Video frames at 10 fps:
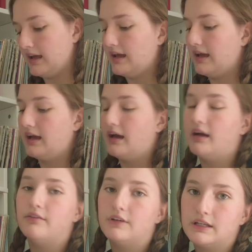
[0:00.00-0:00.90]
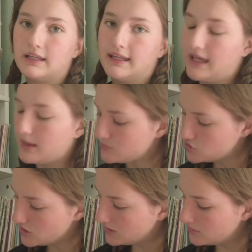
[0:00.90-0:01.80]
have
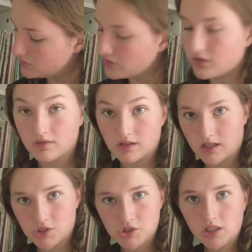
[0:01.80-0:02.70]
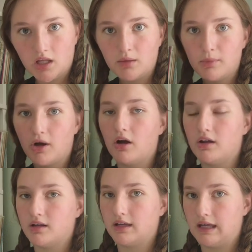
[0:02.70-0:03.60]
Chemtrails Over the Country Club
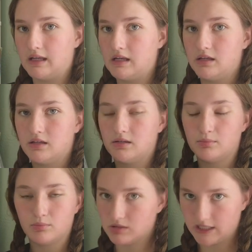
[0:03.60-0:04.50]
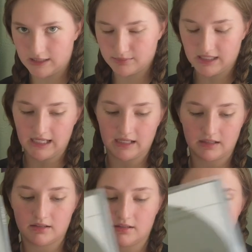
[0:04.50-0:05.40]
on, again, plain
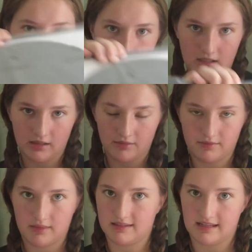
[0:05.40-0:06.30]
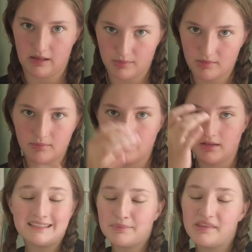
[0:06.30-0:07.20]
black. Love this album.
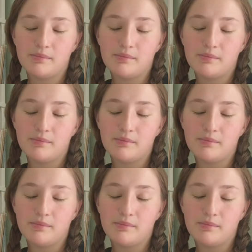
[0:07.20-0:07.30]
Something